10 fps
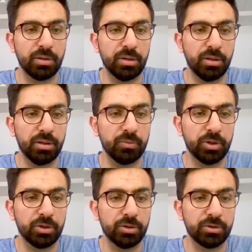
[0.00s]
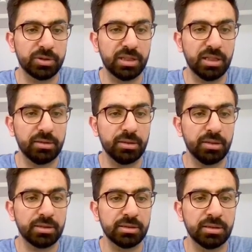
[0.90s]
and we go to
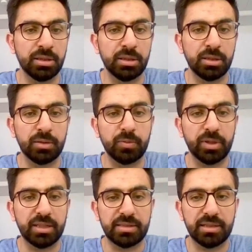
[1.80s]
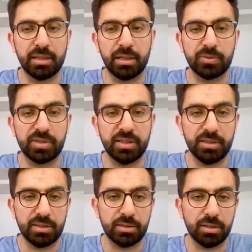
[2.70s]
status, we can see now it
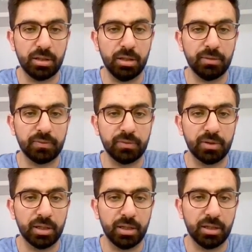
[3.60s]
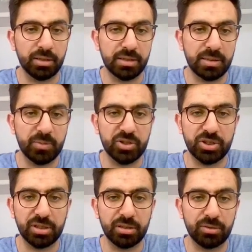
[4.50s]
says it's off. And as I
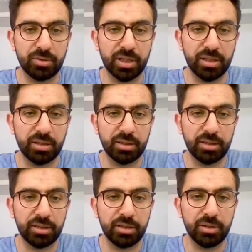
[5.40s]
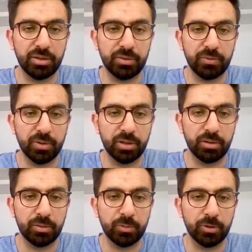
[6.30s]
mentioned, you can click here if you want to
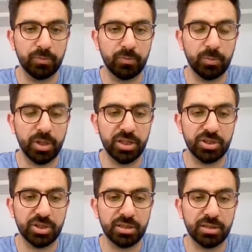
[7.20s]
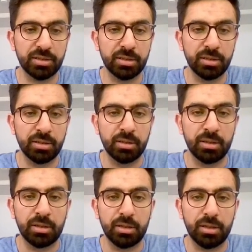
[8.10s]
know more information.
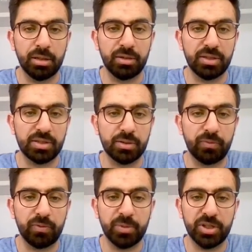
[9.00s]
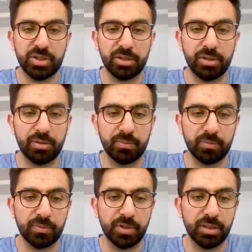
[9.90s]
And these information,
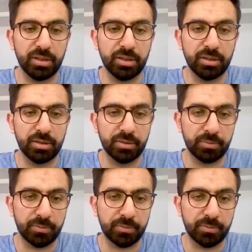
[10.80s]
they